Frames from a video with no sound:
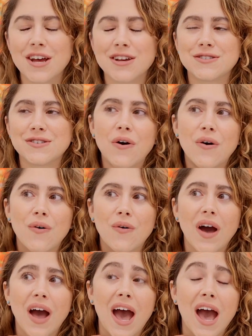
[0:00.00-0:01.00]

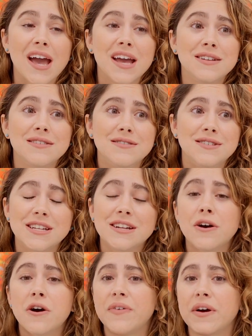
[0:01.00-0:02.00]
So I didn't
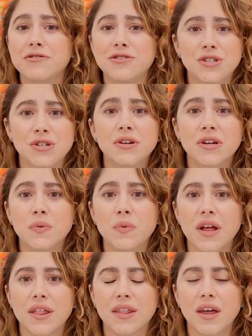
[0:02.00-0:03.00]
know if I was shooting
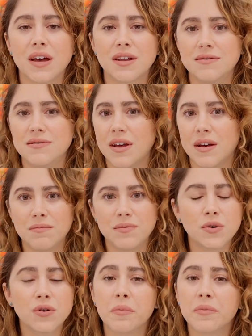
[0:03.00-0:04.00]
with a
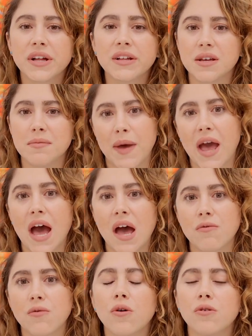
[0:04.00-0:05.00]
completely
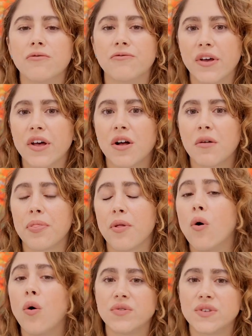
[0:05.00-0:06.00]
bad roll of film the
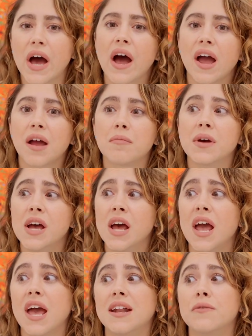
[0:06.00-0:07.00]
whole time.
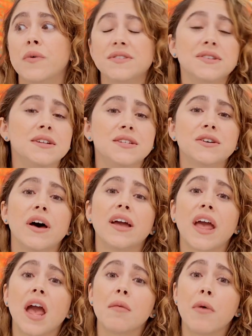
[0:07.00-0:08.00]
And it wasn't until I
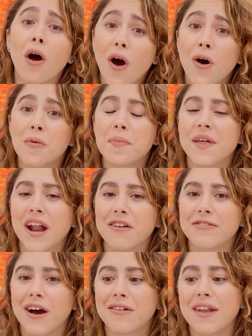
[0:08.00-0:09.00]
came home that I
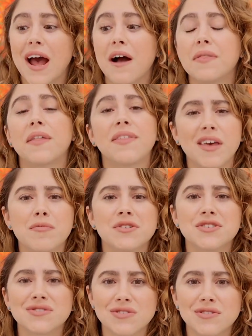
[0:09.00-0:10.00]
found out that the
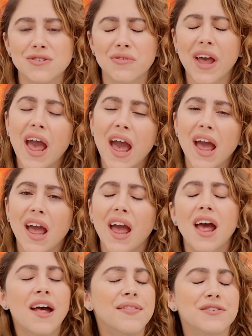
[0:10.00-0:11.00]
images looked okay.
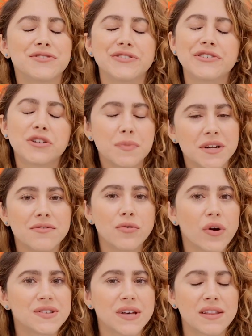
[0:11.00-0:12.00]
There's a little bit of
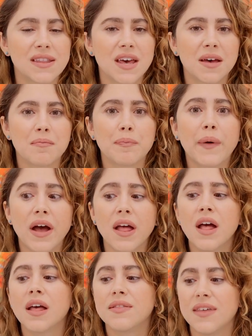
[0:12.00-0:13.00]
noise on them, but
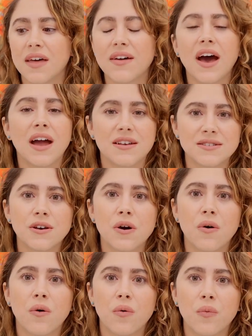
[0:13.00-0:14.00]
yeah, the
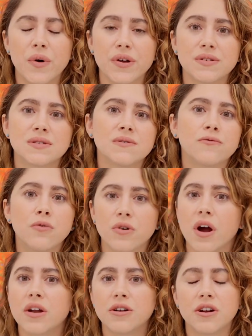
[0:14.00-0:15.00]
ISO was
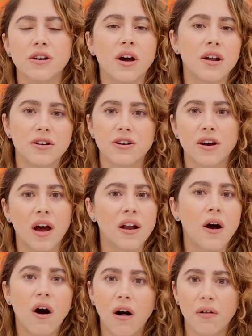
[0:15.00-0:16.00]
400 and under
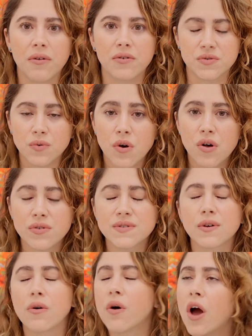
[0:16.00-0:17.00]
on all those rolls.
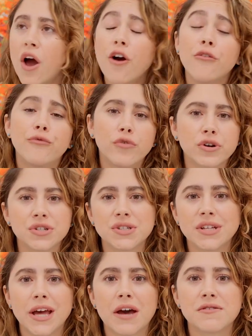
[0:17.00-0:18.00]
So
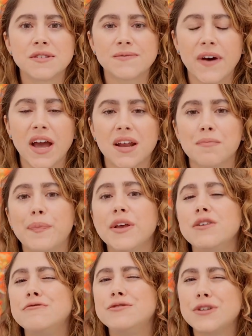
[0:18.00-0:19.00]
fortunately I was fine, but
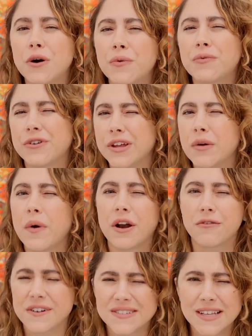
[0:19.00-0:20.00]
you don't really want
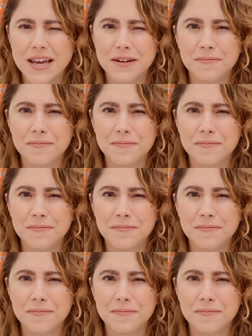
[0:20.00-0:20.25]
to risk it.